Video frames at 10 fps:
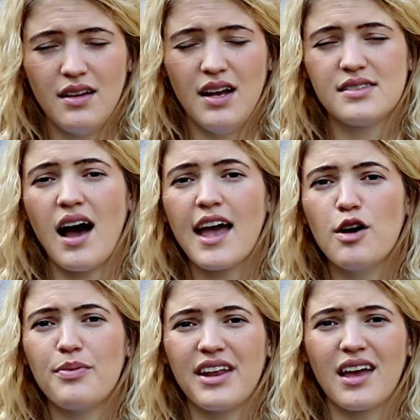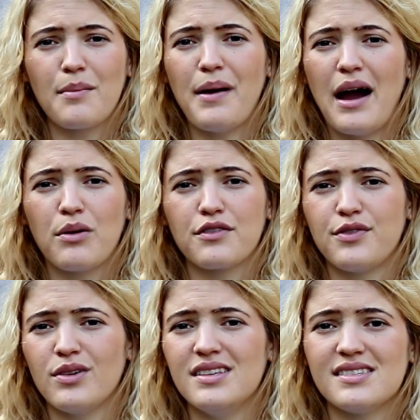It's eye-opening,
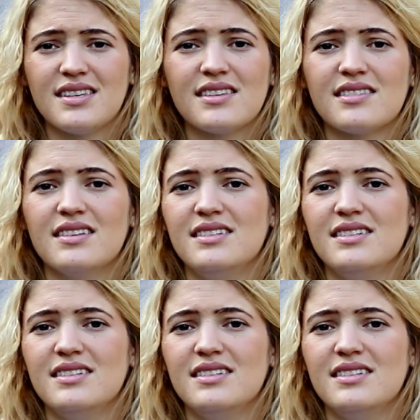powerful, and sinks to the